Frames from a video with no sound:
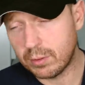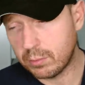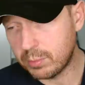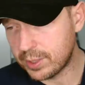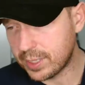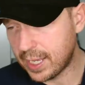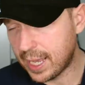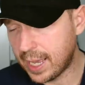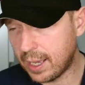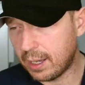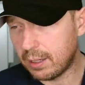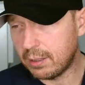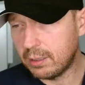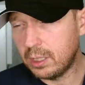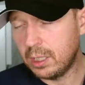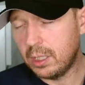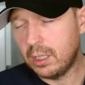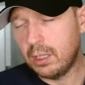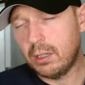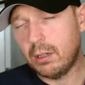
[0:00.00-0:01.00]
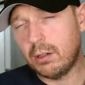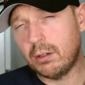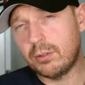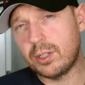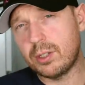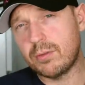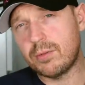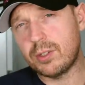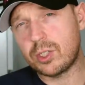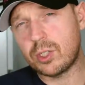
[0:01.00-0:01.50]
that was out on
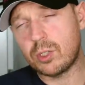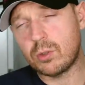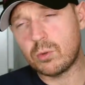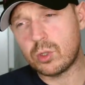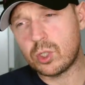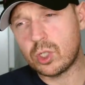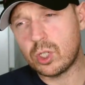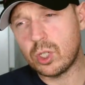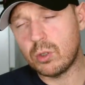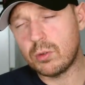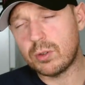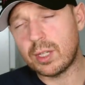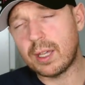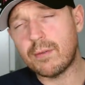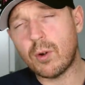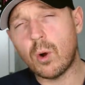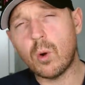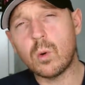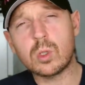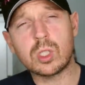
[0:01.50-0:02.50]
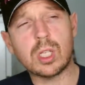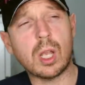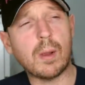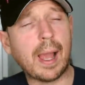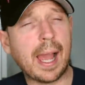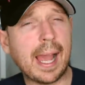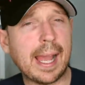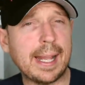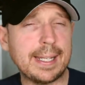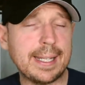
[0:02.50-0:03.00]
the original shoe. They've
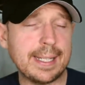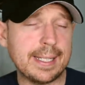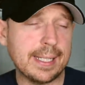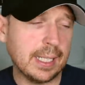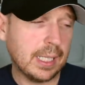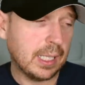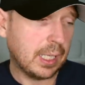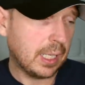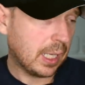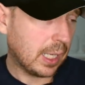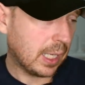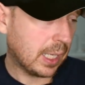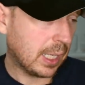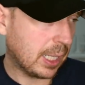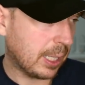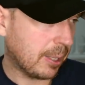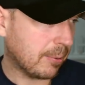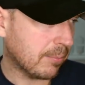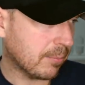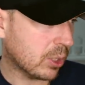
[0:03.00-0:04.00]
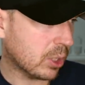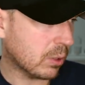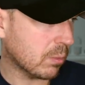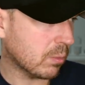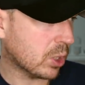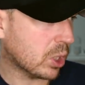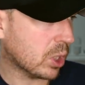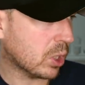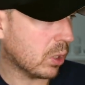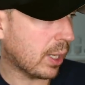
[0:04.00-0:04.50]
also added um,
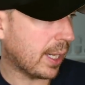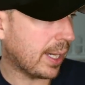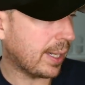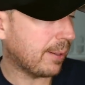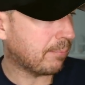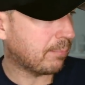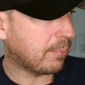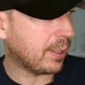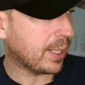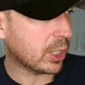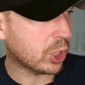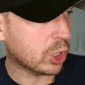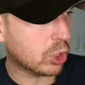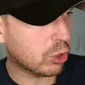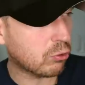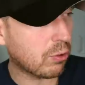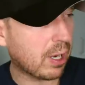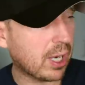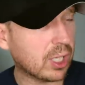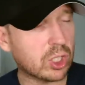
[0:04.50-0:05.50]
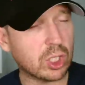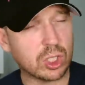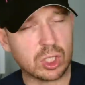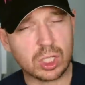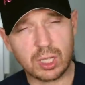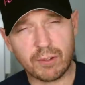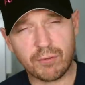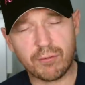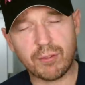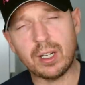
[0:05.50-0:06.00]
some slight bit of structure
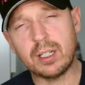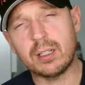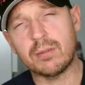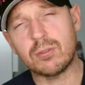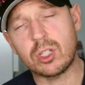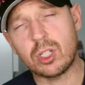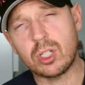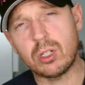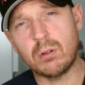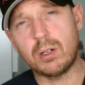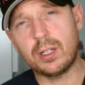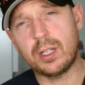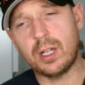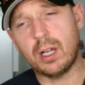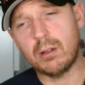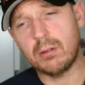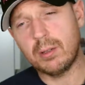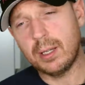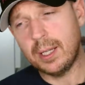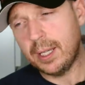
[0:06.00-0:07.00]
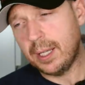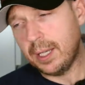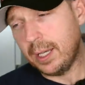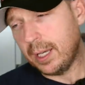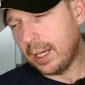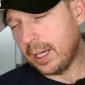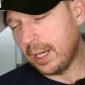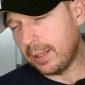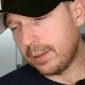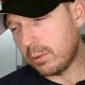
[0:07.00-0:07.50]
to the front of the shoe. I know
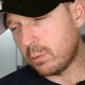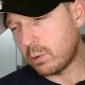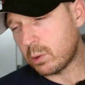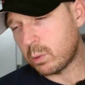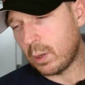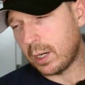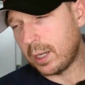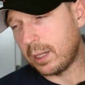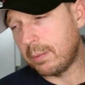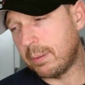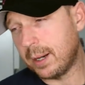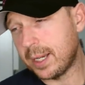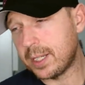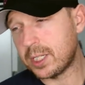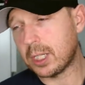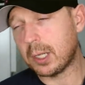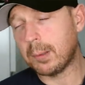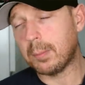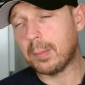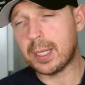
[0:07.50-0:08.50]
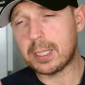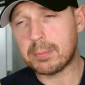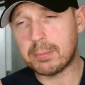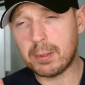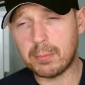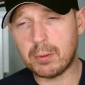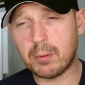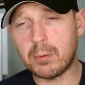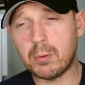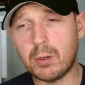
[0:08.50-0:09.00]
uh, there was one of the major complaints,
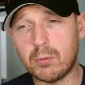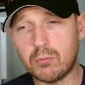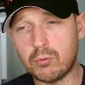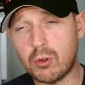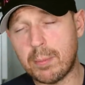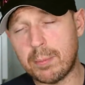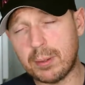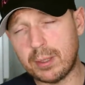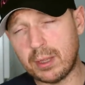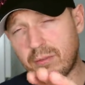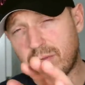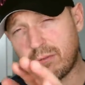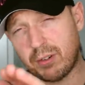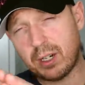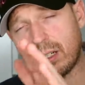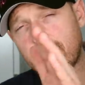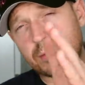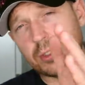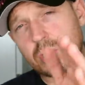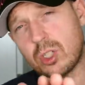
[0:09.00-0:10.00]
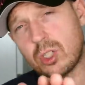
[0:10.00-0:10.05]
people were ripping the front of the